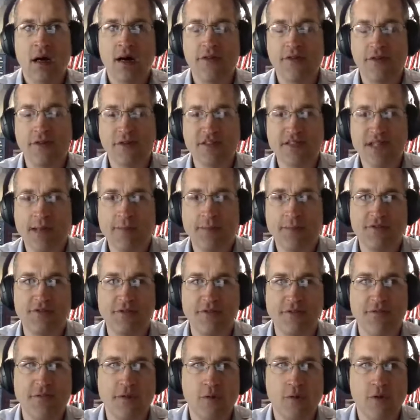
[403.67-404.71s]
Other
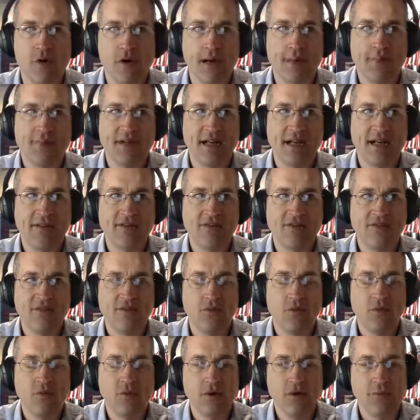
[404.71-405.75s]
examples of firmware updates
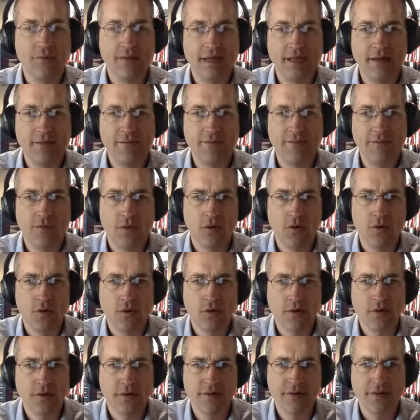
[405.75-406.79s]
will be
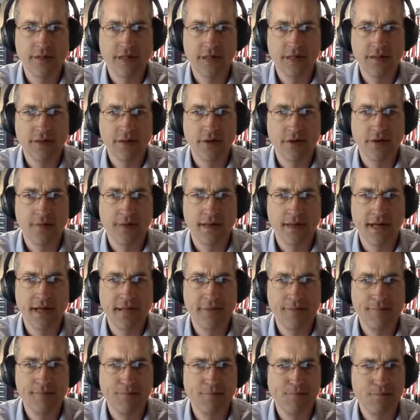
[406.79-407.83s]
for the
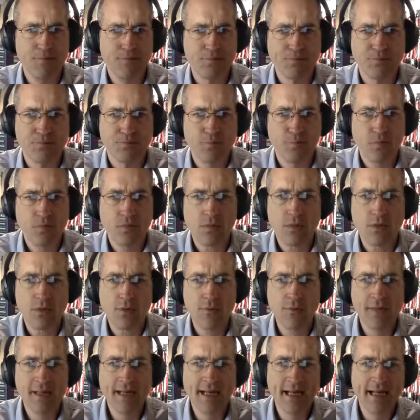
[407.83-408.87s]
turbine.
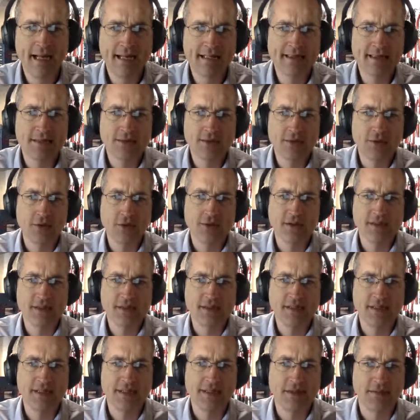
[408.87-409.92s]
We cannot source
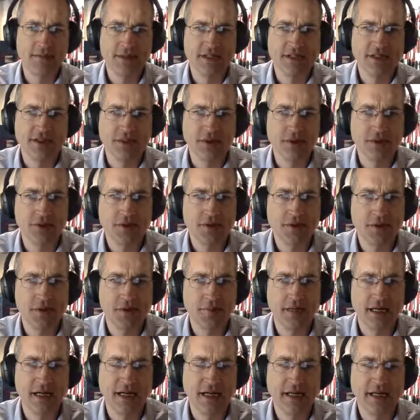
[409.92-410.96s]
the original
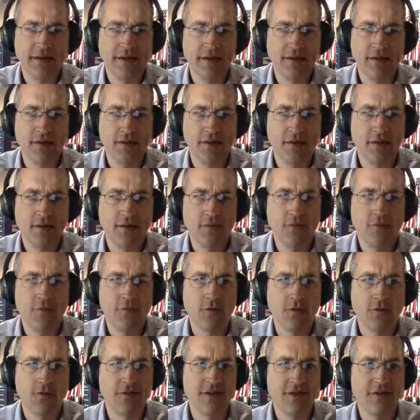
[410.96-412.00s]
turbine
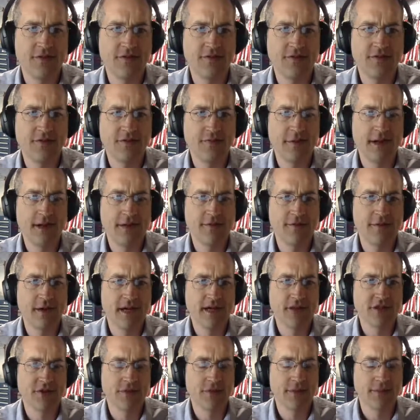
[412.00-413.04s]
for this
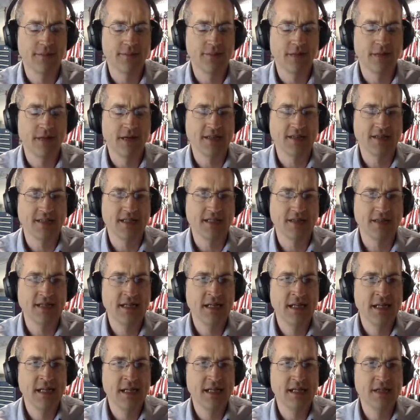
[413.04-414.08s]
manufacturing process,
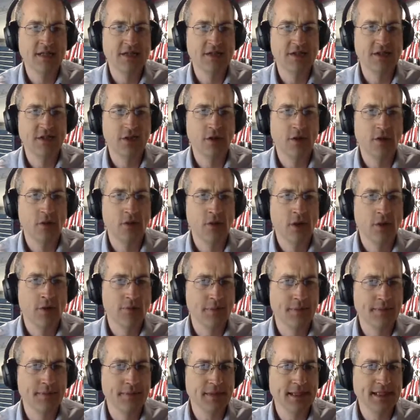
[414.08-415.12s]
and so
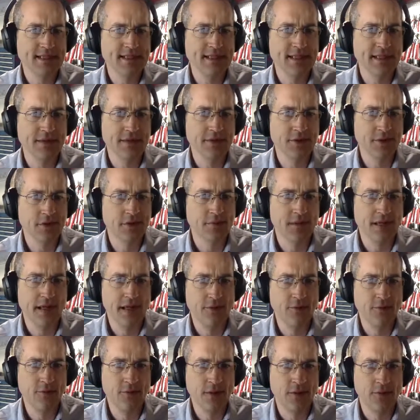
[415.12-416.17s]
replacing the
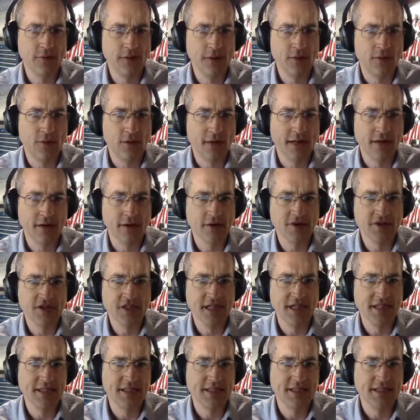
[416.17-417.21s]
turbine will require
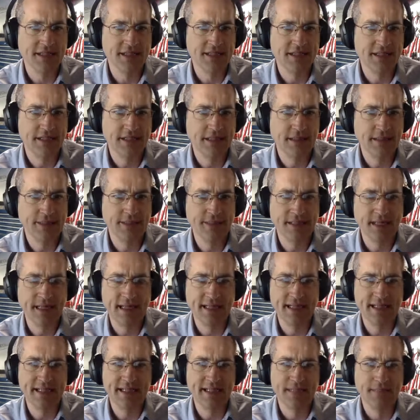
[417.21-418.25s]
changing the
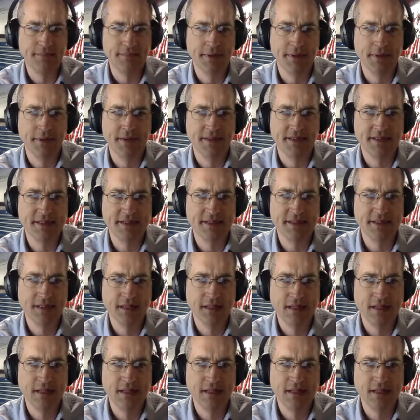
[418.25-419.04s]
PID components